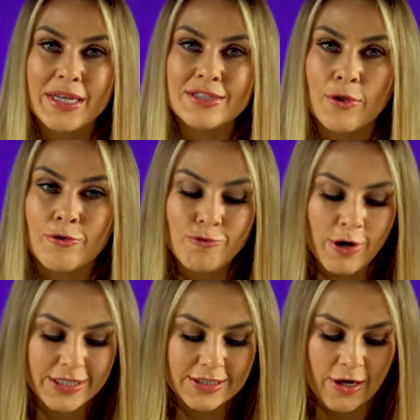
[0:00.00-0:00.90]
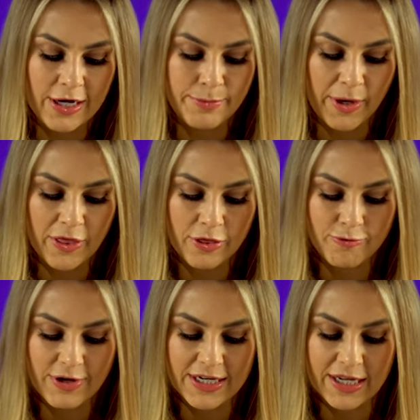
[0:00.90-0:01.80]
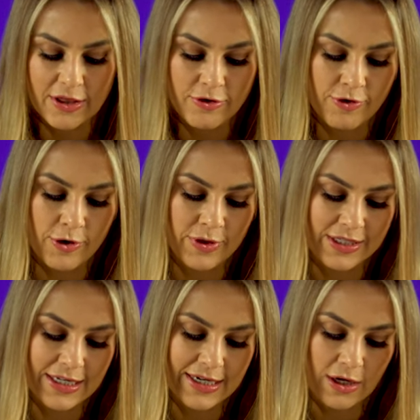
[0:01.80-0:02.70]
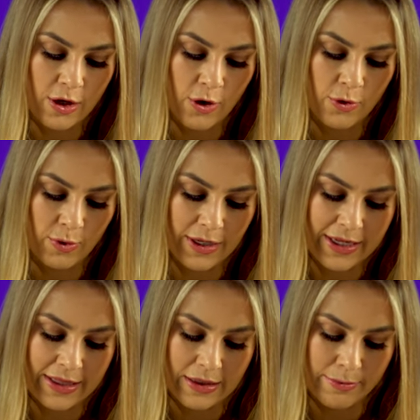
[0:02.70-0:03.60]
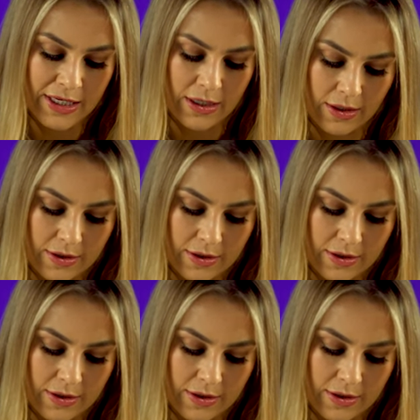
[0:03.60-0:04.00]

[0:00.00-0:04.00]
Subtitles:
is on the right side by threading it through this little hole in the middle.